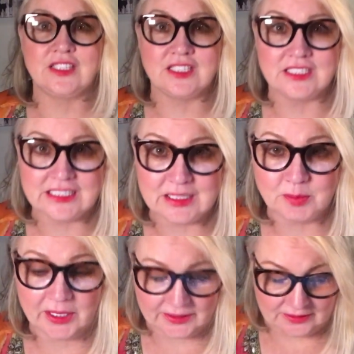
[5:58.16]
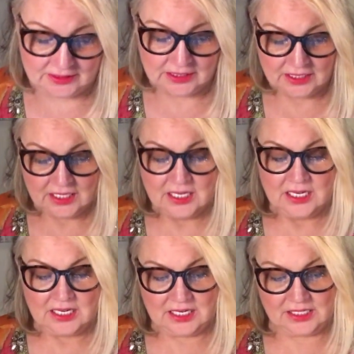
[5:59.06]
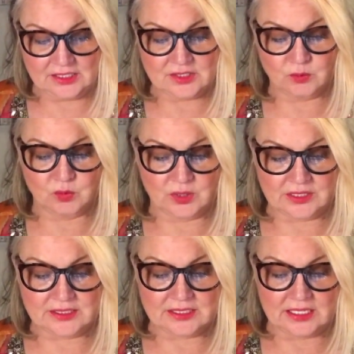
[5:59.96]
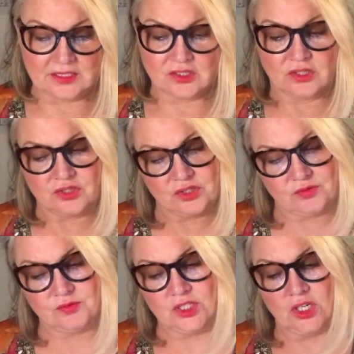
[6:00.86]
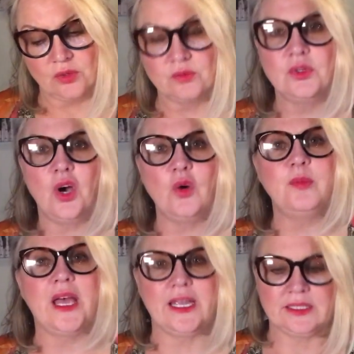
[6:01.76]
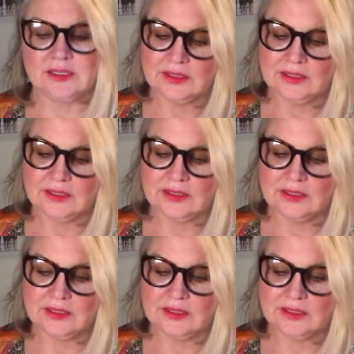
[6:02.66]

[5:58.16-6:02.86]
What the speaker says: the deep end is what it's saying. So just, you know, hold back,